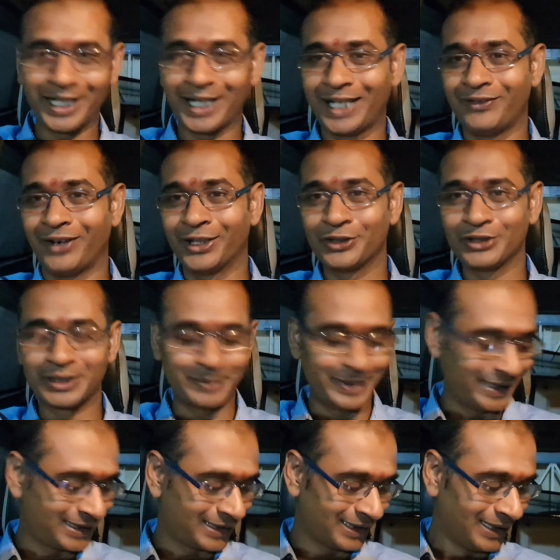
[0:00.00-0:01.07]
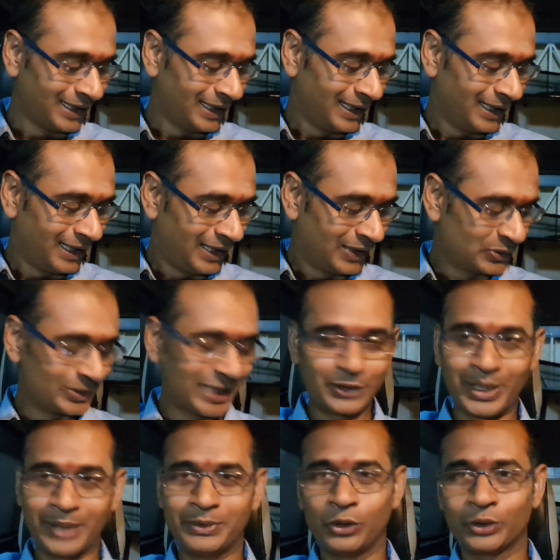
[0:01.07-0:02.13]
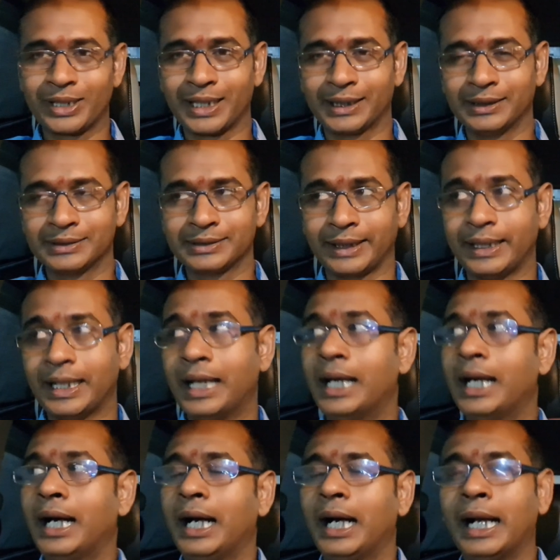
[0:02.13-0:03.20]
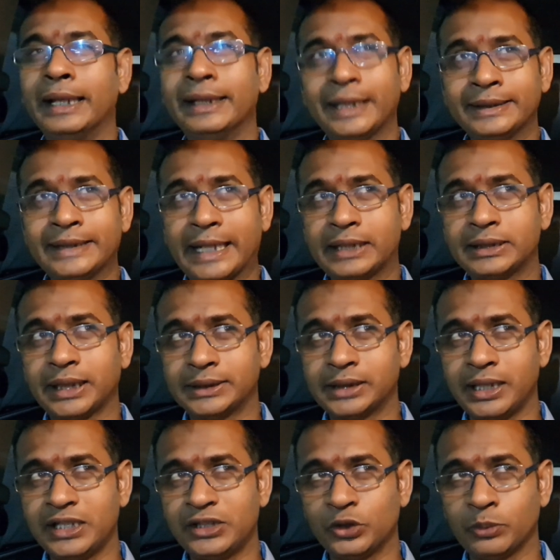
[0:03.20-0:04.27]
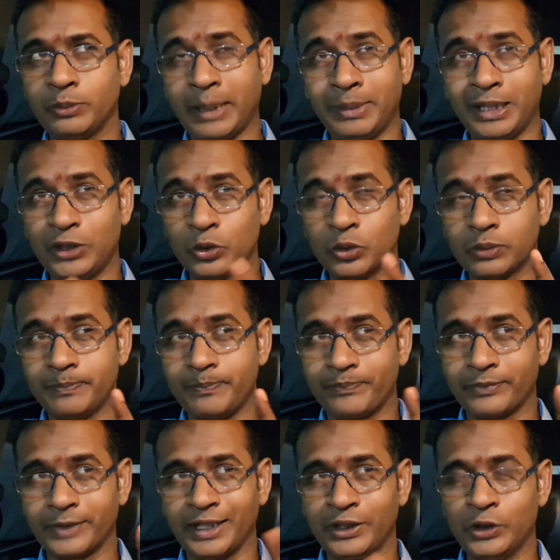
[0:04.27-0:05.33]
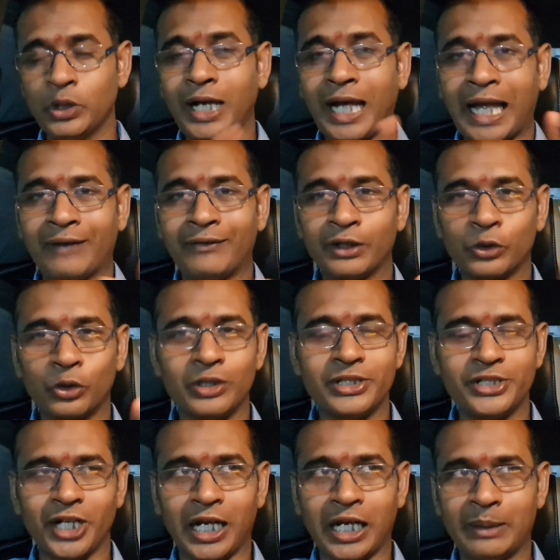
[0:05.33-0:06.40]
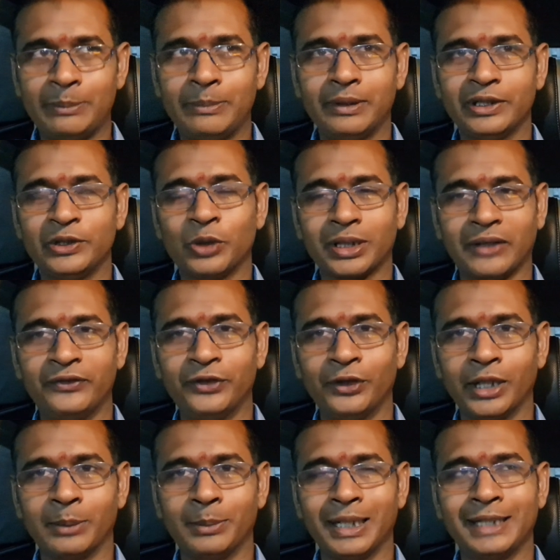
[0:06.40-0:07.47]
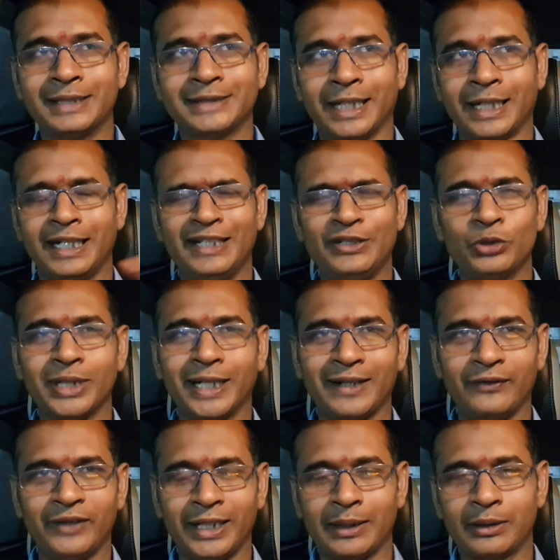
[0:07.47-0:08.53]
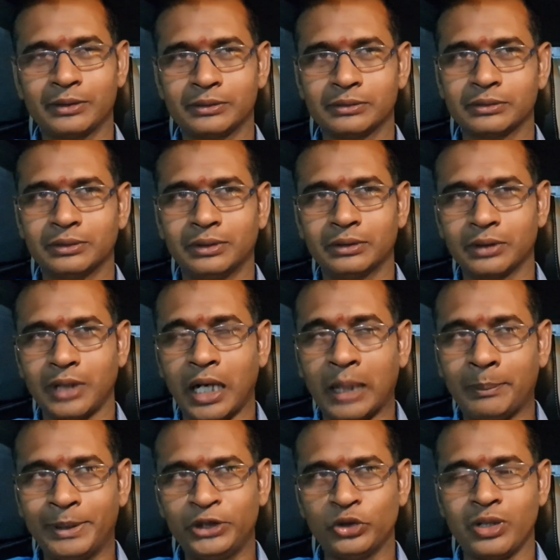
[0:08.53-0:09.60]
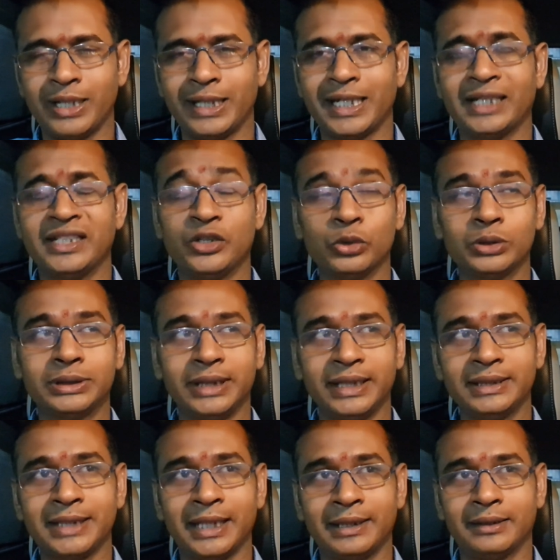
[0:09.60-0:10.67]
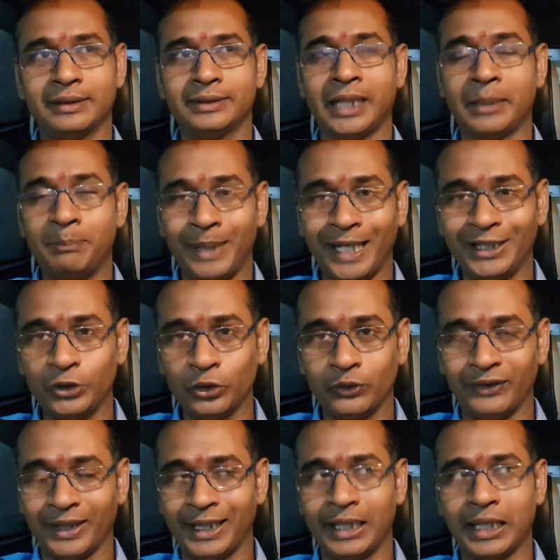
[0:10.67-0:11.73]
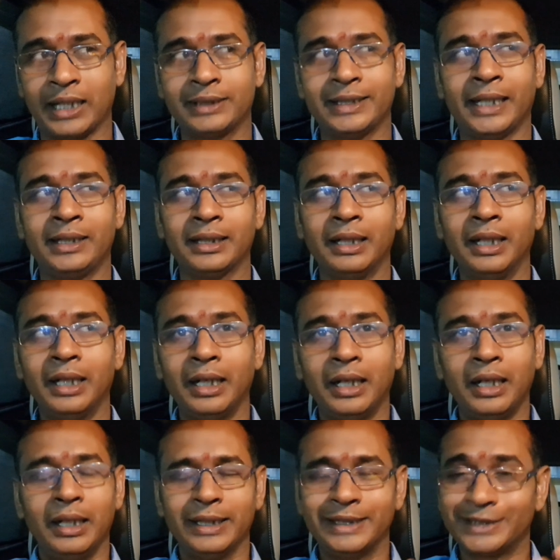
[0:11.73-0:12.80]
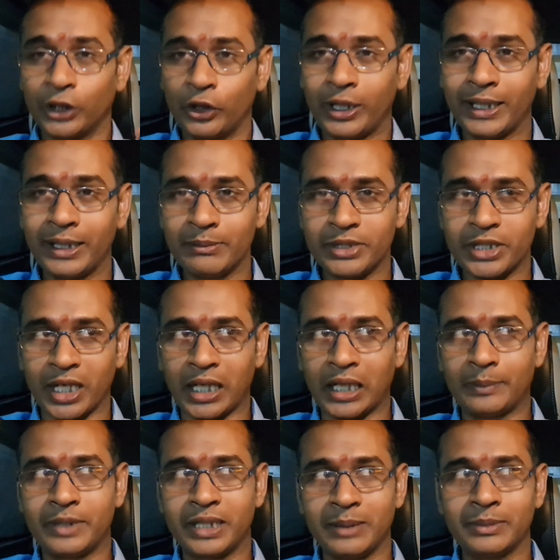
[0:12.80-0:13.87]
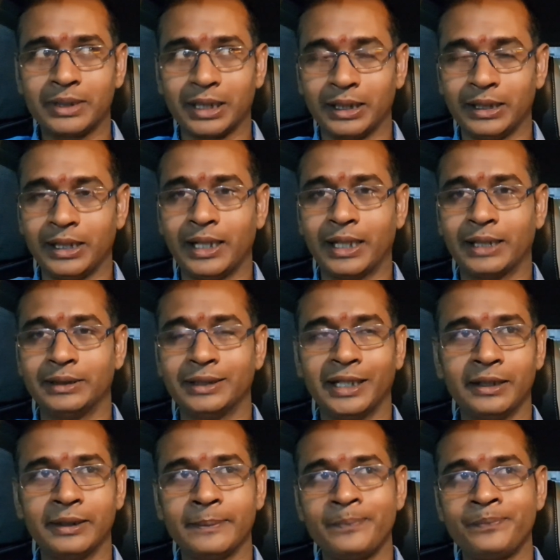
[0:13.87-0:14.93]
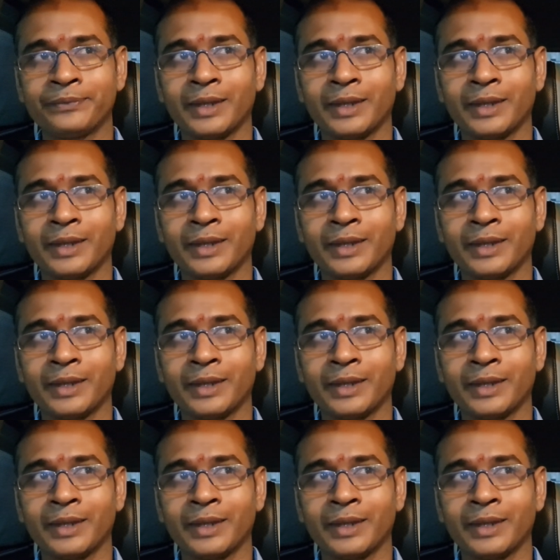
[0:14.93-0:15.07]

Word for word: what all i want to speak so that's why i'm looking other side and then there is other issue maybe you you have a good job, you are comfortable, and suddenly you get a better opportunity, and you think that that pays you well, or that is your dream job, dream career, and then